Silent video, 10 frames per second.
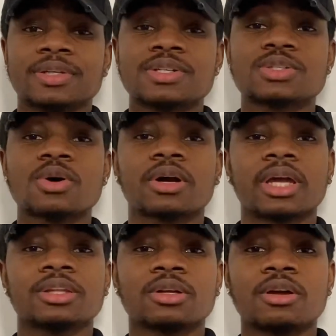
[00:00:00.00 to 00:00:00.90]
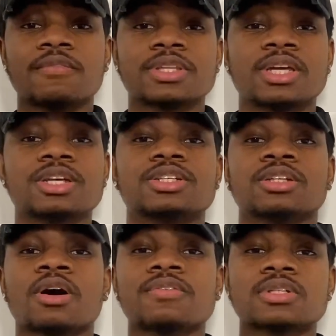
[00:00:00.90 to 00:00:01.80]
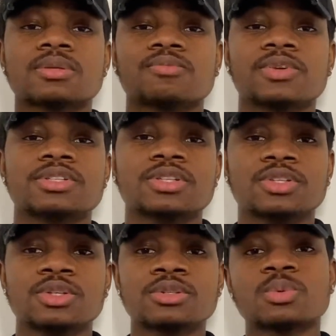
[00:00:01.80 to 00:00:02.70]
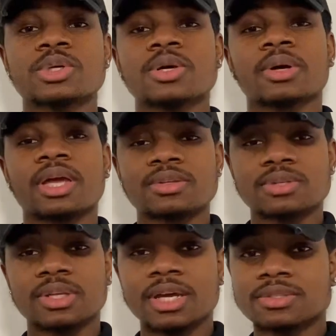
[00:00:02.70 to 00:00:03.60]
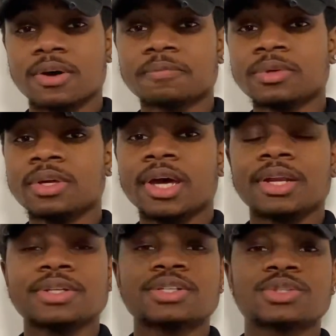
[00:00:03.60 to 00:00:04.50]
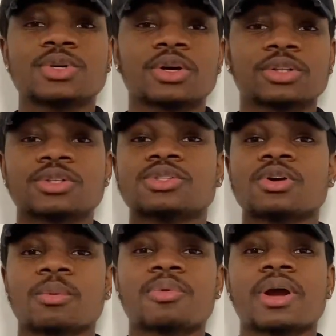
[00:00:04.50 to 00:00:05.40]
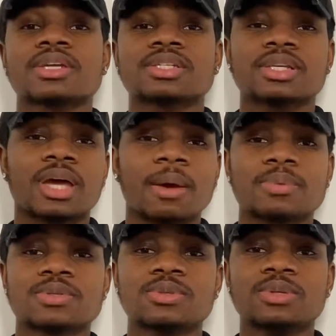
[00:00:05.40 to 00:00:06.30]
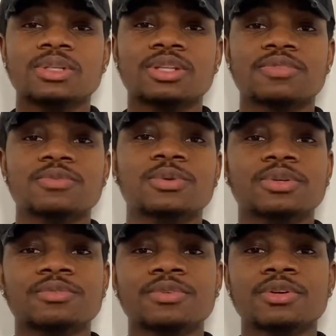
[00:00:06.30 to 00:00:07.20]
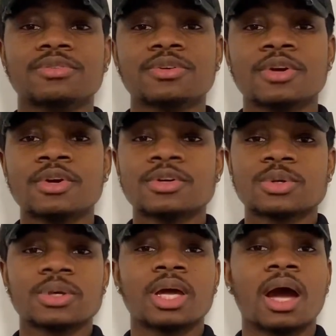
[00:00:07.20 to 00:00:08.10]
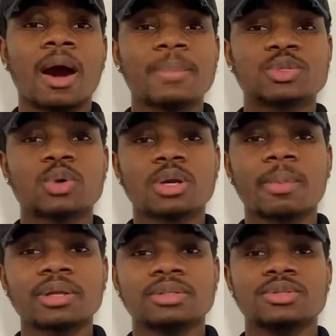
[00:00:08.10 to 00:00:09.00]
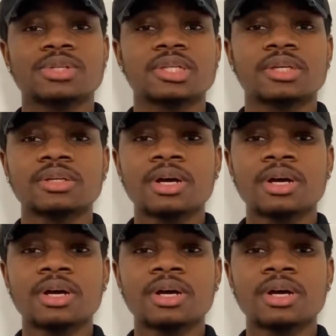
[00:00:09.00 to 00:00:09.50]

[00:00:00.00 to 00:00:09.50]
stock gained a lot of attention after some recent news, which I'll get into later on, and this took the stock price absolutely through the roof. So yeah, I'll be talking about the news here.